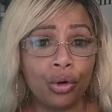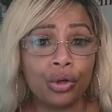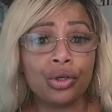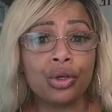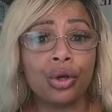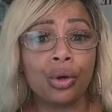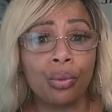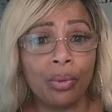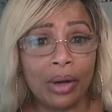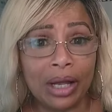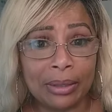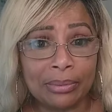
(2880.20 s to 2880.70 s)

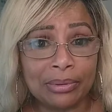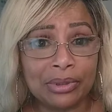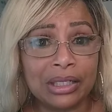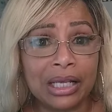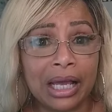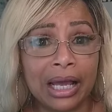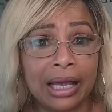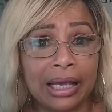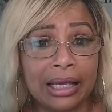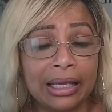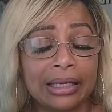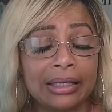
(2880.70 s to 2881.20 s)
your
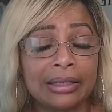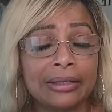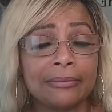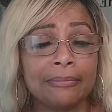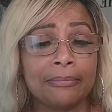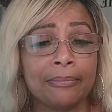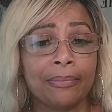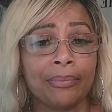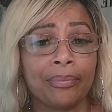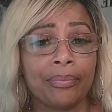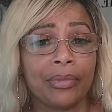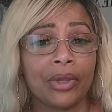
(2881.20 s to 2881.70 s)
website,
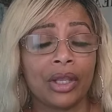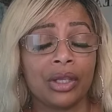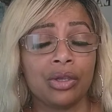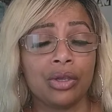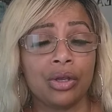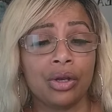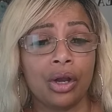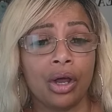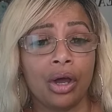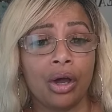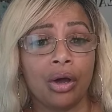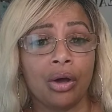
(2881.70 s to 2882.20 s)
you
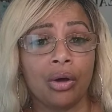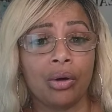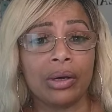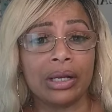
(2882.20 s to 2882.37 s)
know,